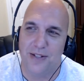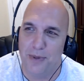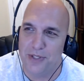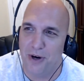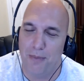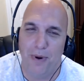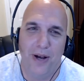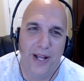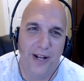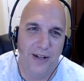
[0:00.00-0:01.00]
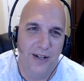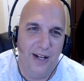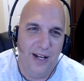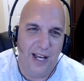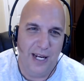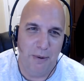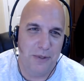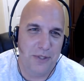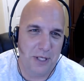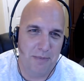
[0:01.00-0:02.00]
So we start playing it, and it
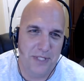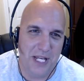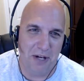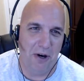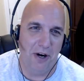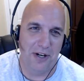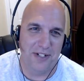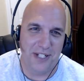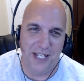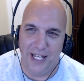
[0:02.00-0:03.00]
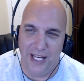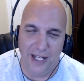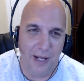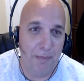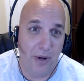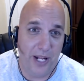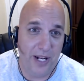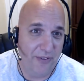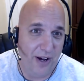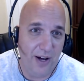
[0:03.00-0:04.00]
was some Telarc CD, and it played
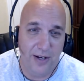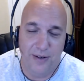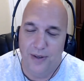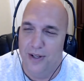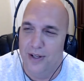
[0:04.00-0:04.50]
it fine.